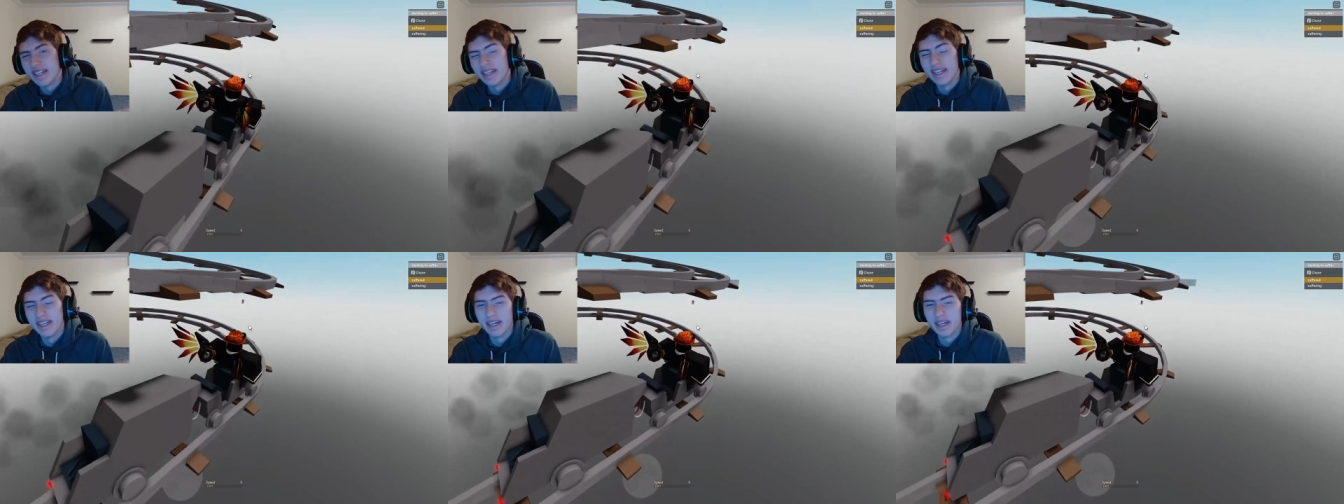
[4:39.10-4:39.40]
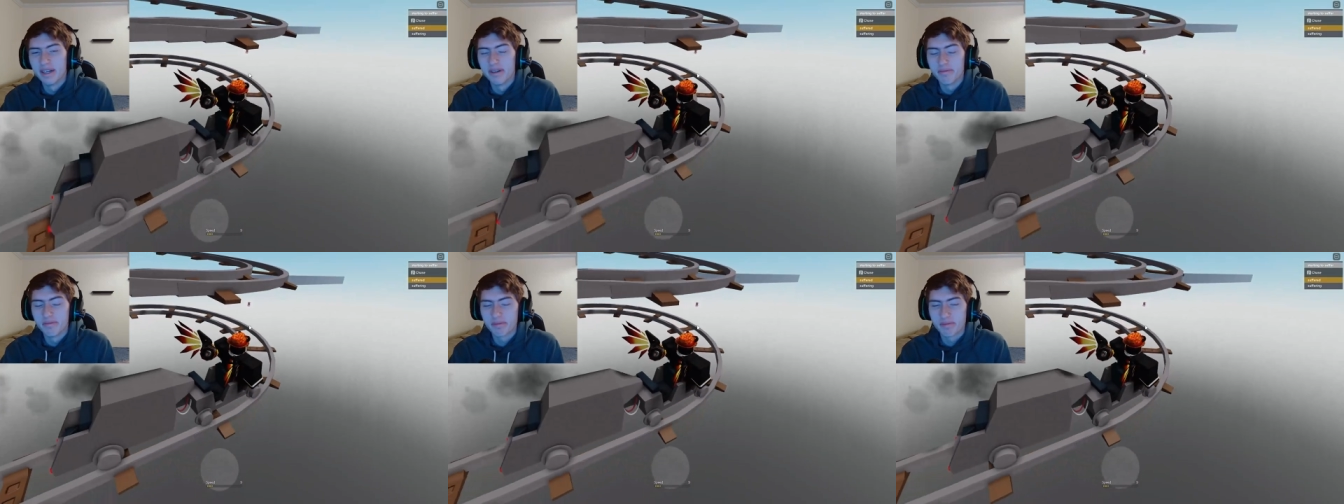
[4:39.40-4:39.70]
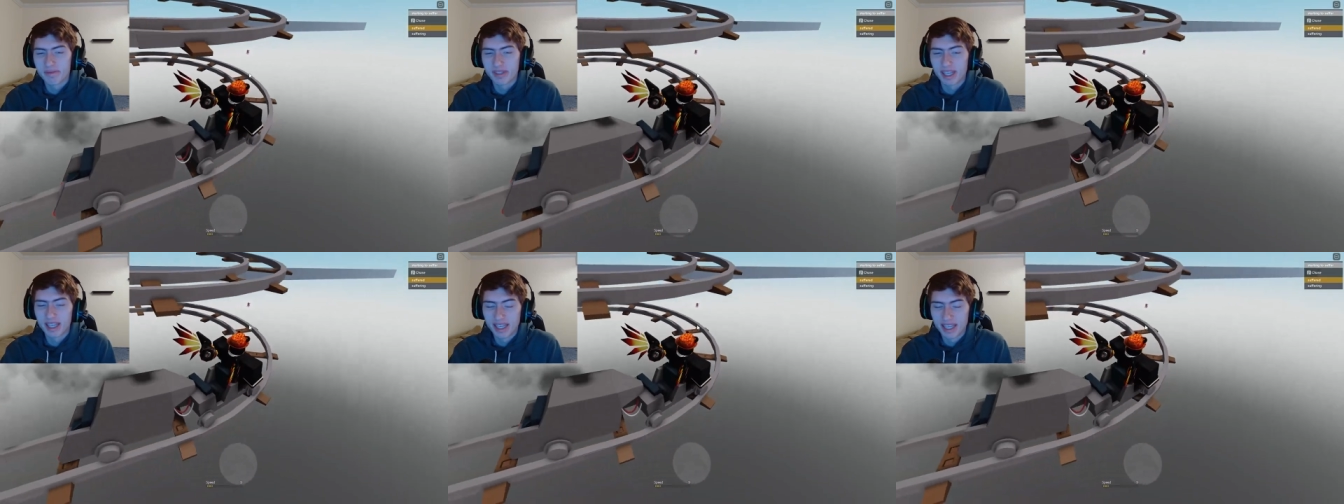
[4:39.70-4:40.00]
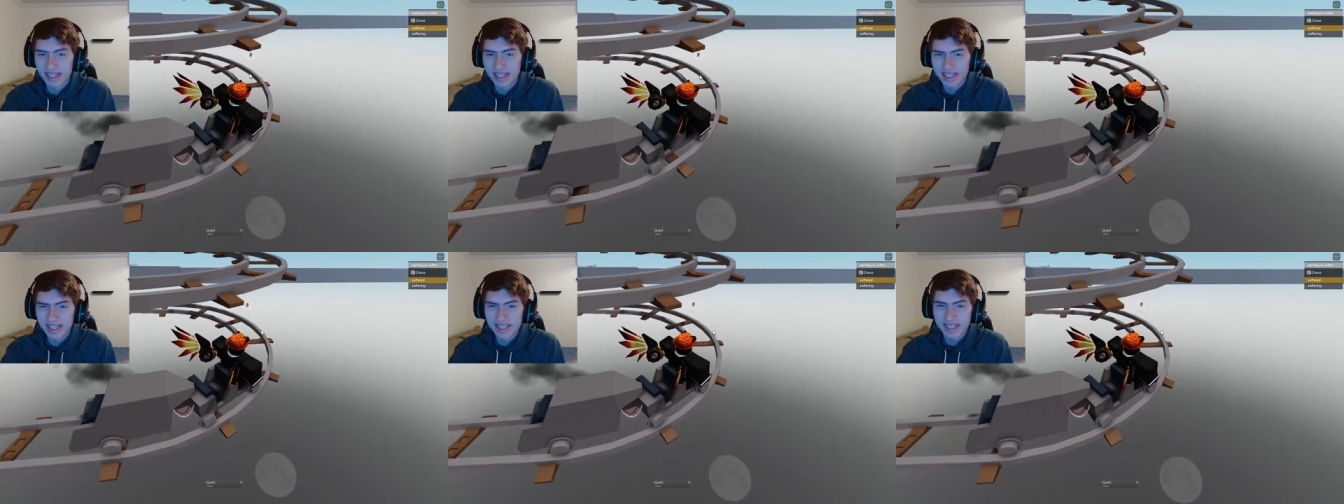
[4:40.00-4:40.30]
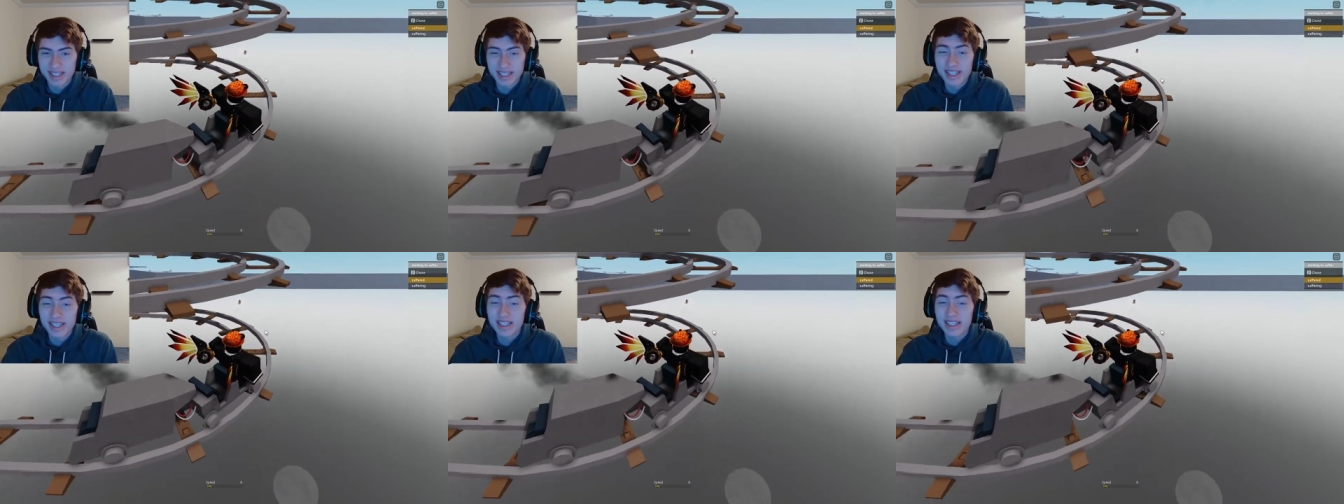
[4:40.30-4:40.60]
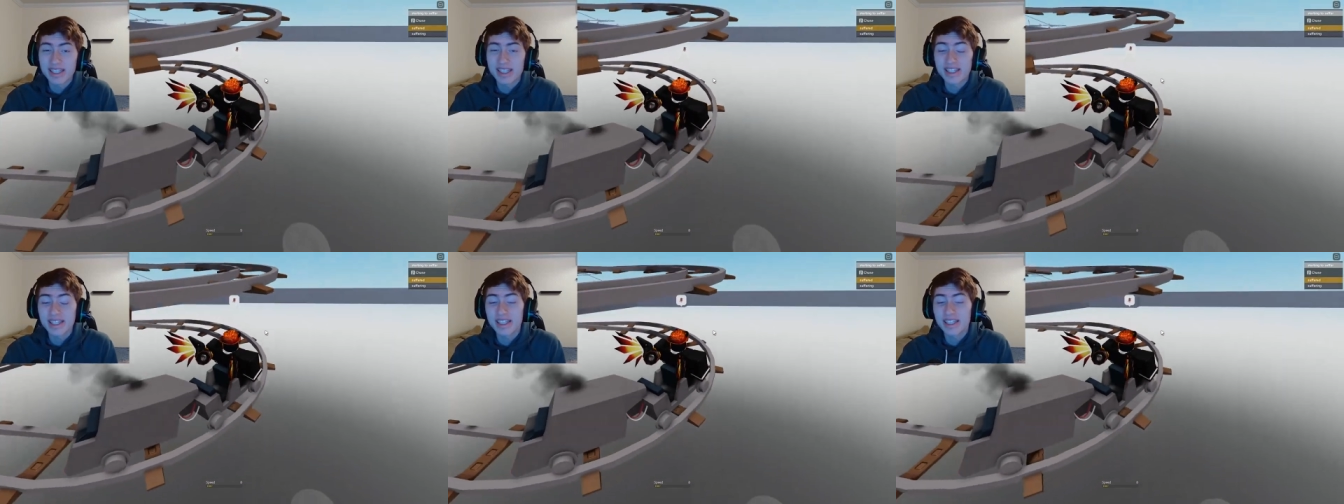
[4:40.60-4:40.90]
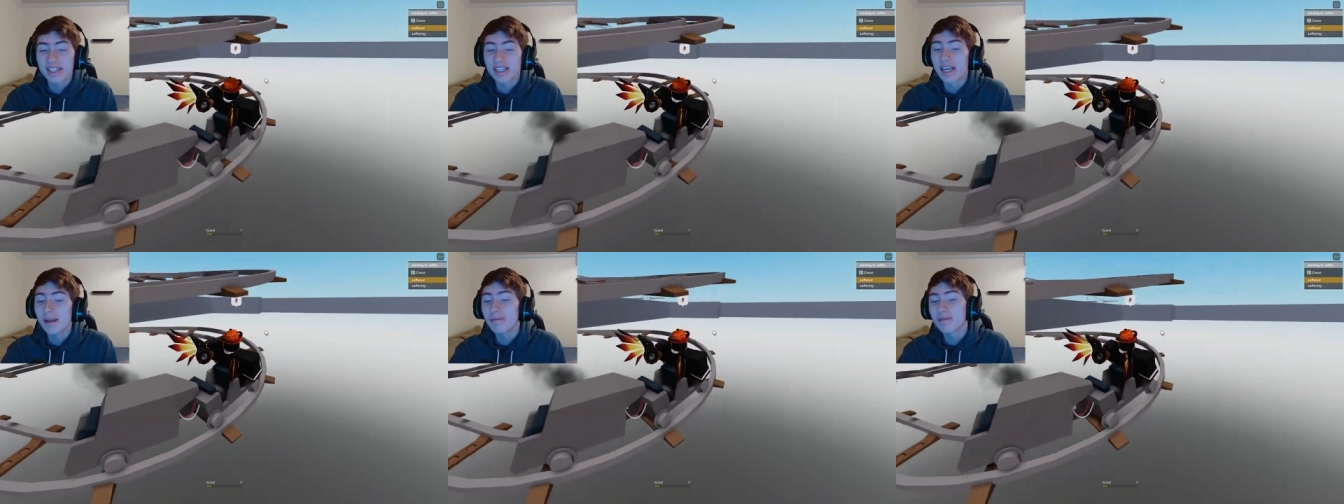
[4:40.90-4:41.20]
Um, this, this
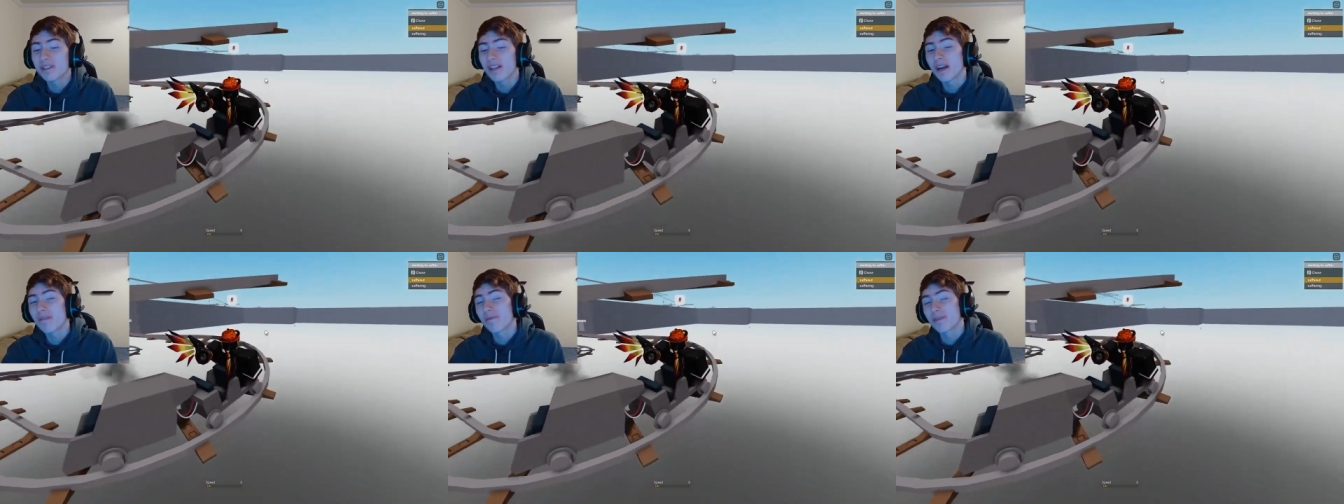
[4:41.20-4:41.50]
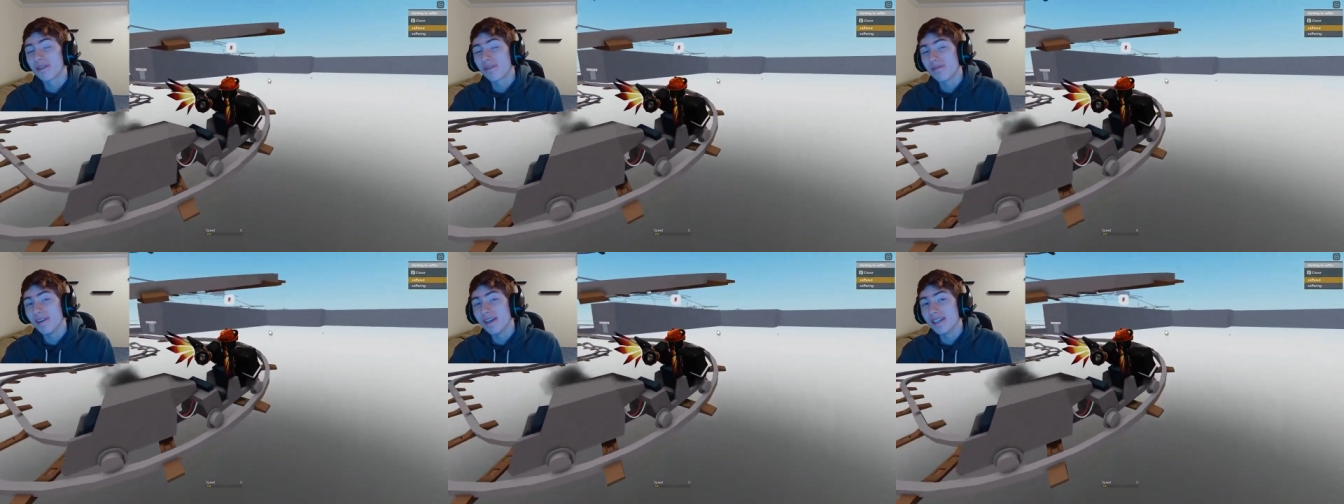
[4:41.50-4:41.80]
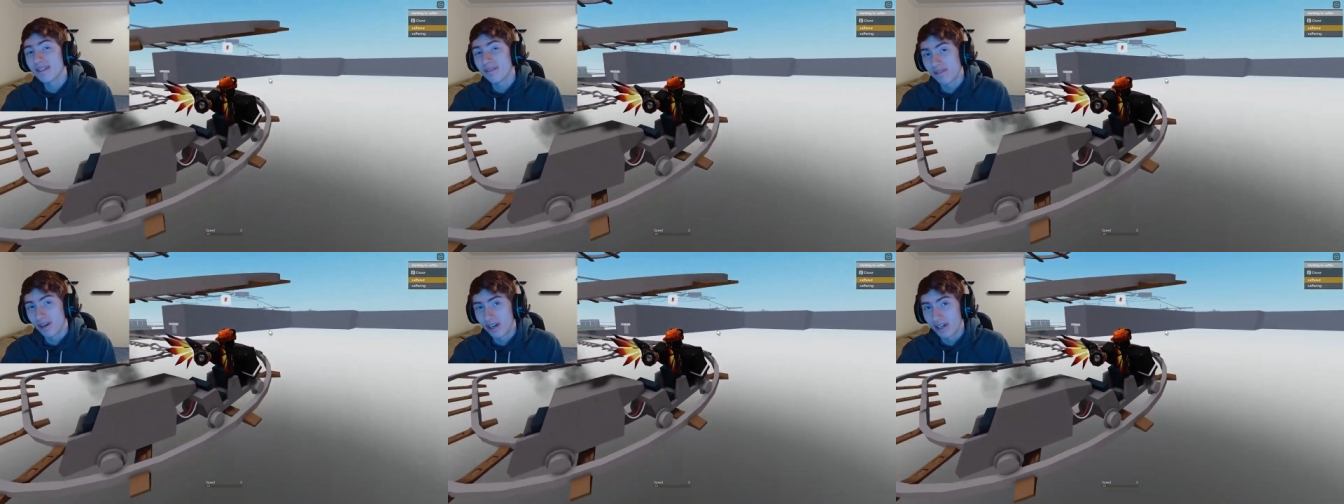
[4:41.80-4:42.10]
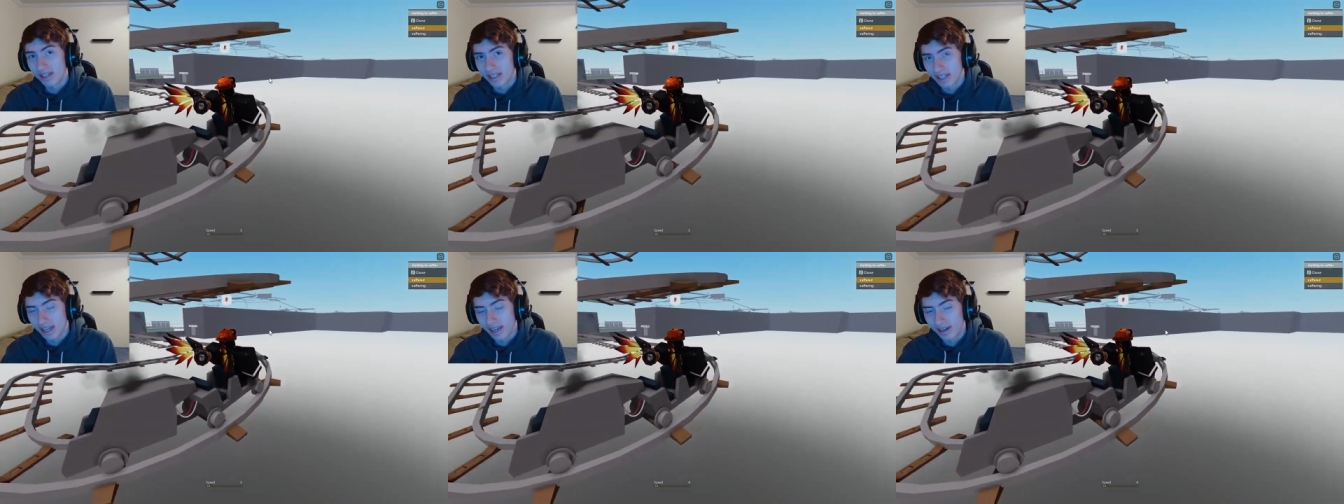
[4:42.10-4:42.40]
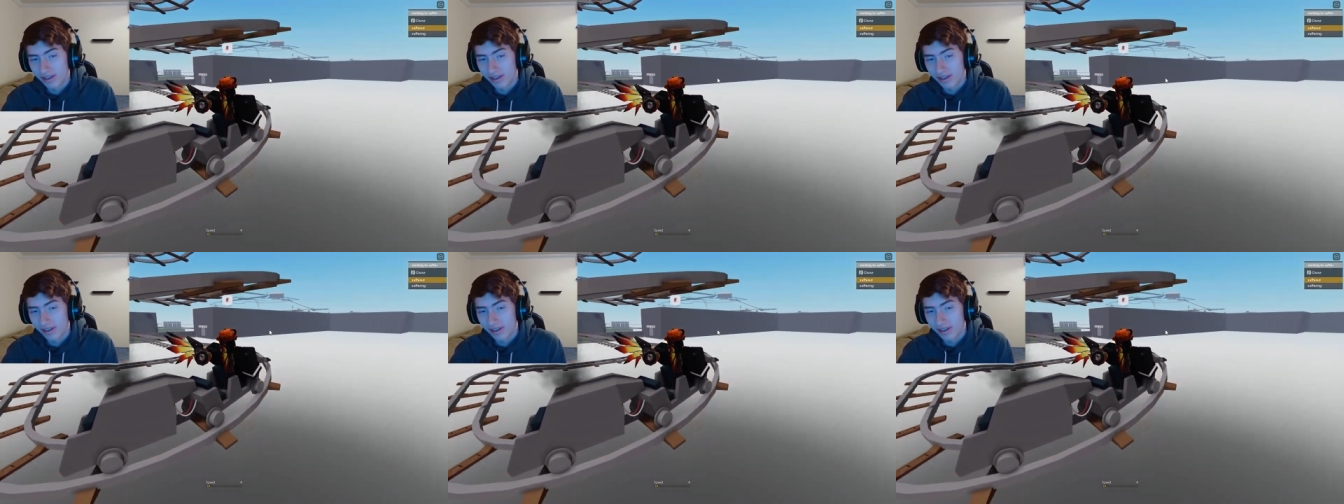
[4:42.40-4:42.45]
this game is not for the faint of heart.